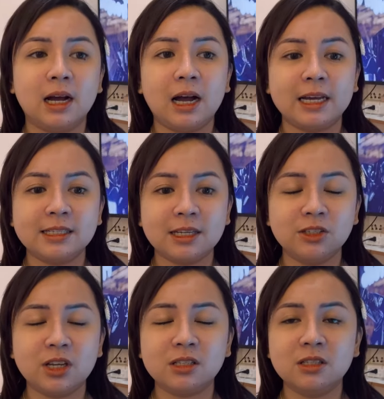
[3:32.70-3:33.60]
I
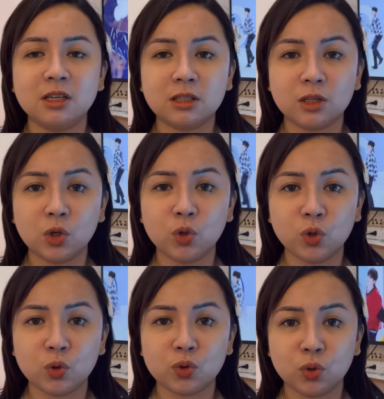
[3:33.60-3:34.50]
suggest that you
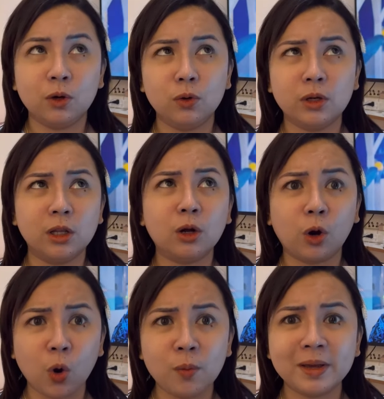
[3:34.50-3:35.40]
use Google
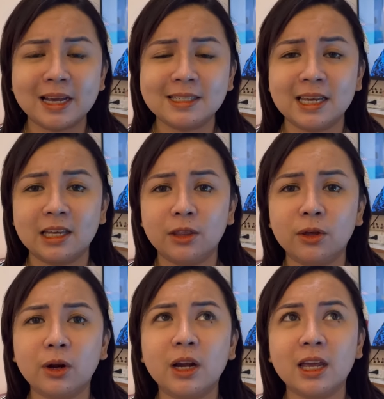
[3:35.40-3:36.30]
Chrome kasi
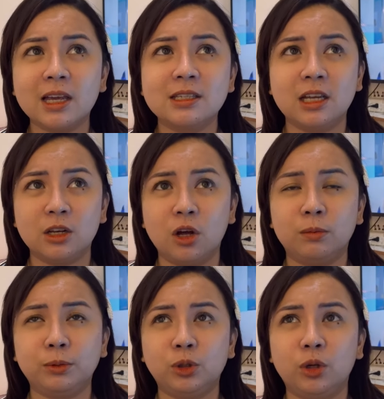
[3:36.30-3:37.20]
there is an
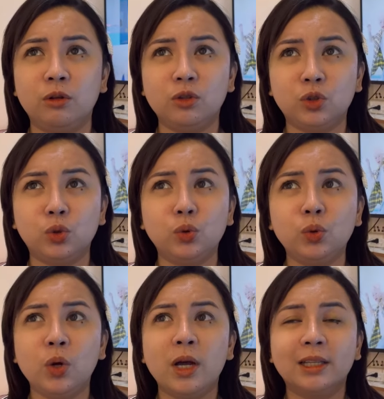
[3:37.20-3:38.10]
option
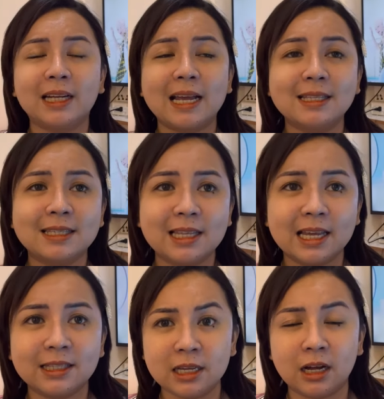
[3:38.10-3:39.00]
to
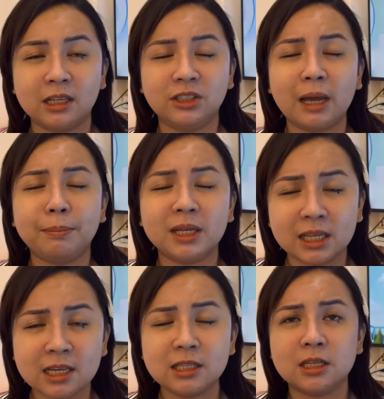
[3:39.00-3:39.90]
translate
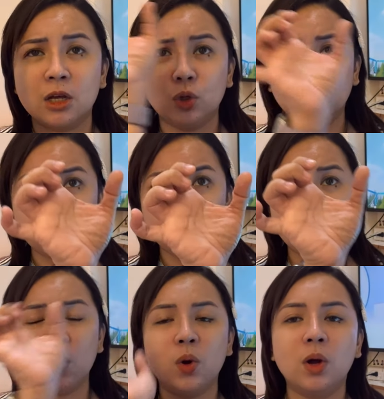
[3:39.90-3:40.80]
Japanese
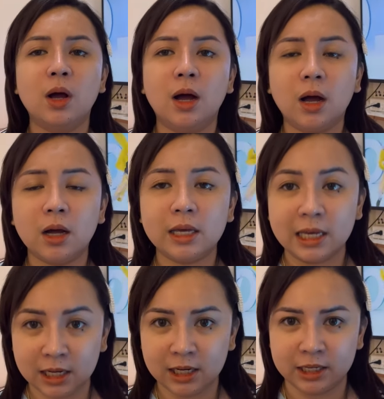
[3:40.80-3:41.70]
to
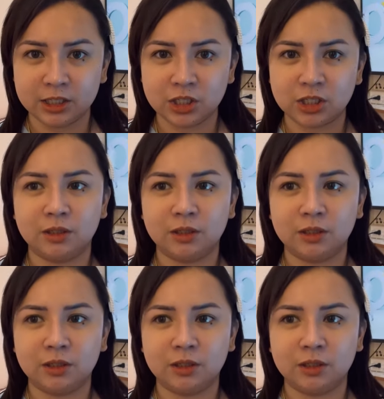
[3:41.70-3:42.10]
English.